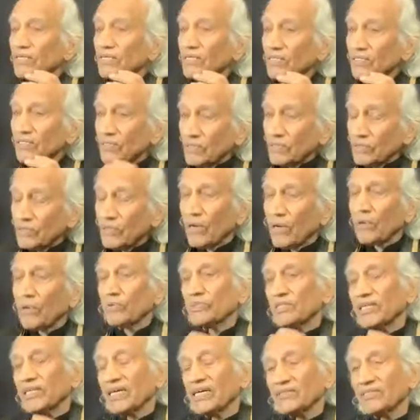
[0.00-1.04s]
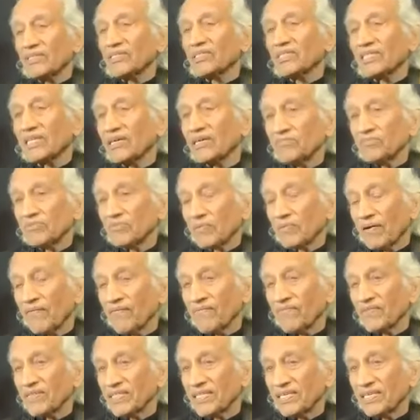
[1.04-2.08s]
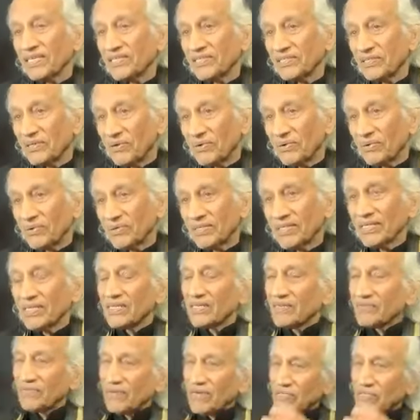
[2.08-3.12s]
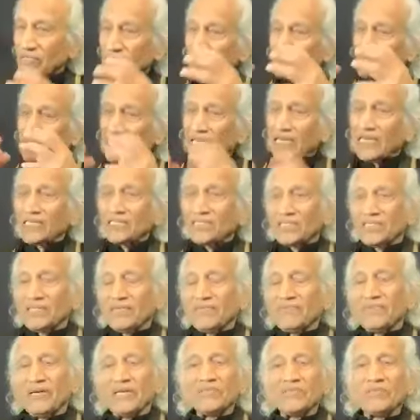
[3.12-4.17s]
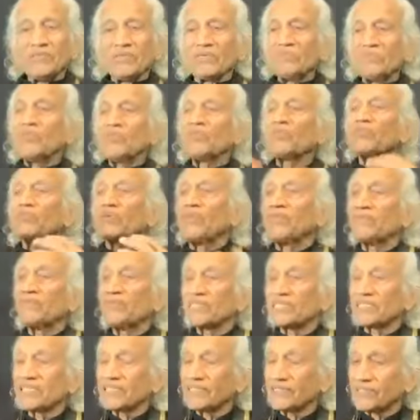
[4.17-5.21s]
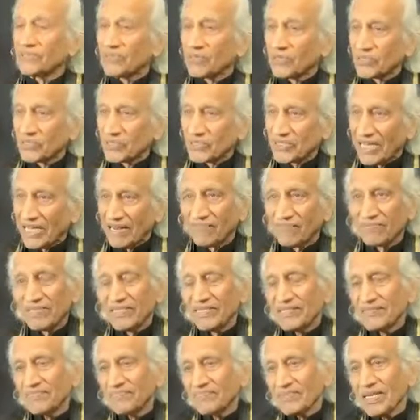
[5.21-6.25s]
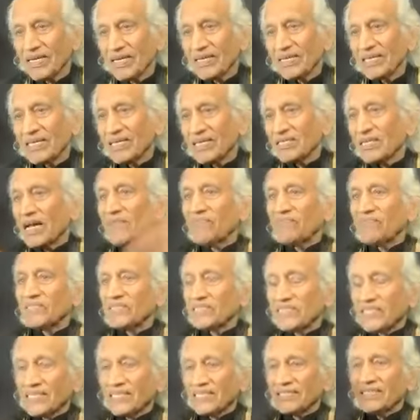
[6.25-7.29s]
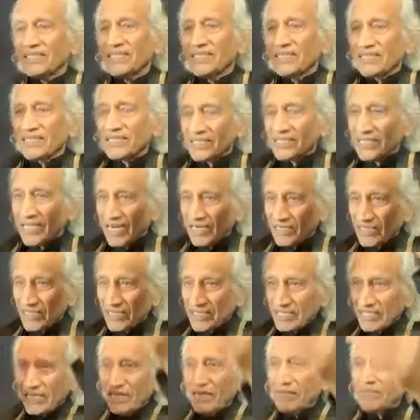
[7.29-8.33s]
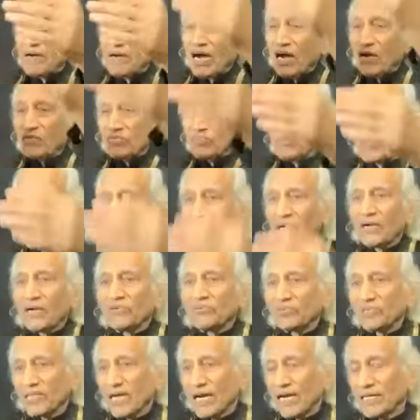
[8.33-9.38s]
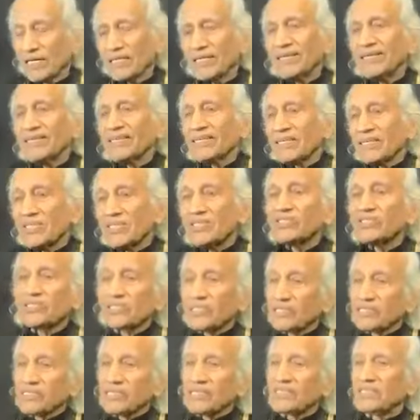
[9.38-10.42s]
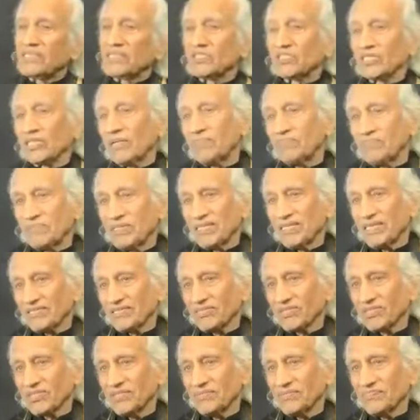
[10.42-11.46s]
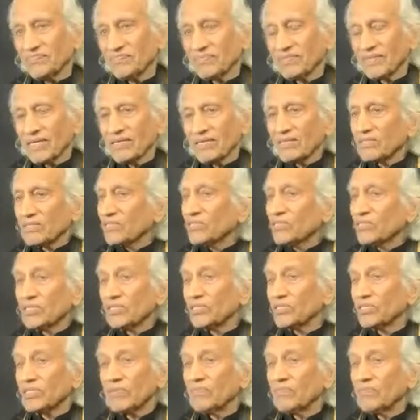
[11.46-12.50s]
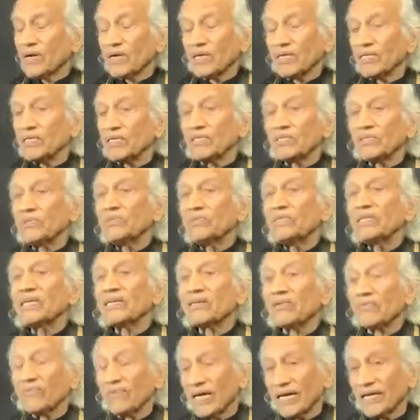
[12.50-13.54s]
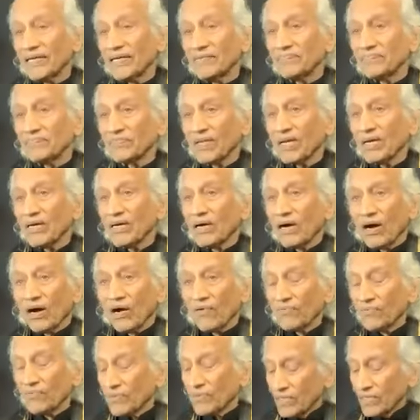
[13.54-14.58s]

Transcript: you know that it comes from within you. When you change, when you remove from within yourself, everything that came out from outside instantly disappears. This is the very unique way of